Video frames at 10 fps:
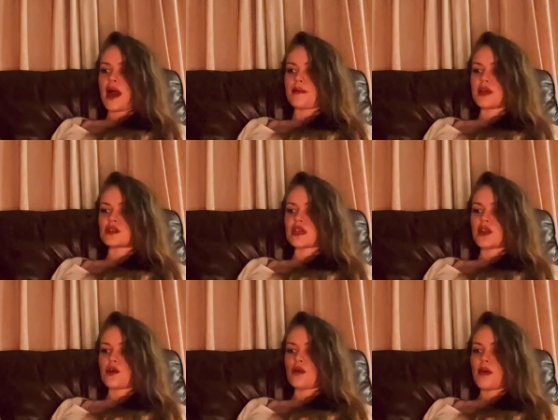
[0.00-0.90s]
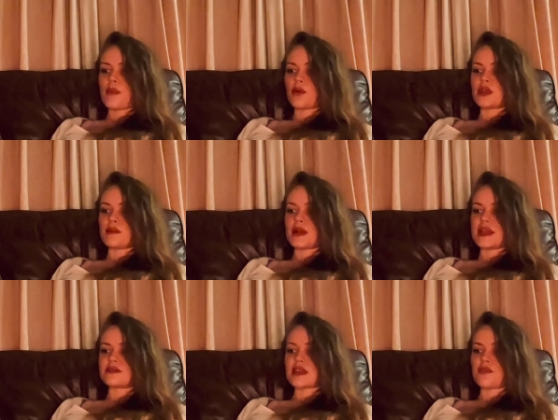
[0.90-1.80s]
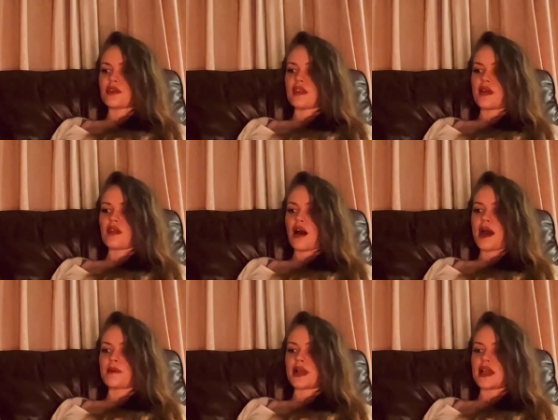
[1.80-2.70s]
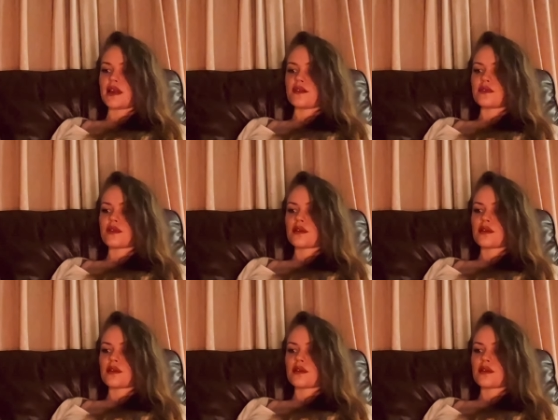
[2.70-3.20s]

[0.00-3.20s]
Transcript: and because I know that my body believes everything that I believe.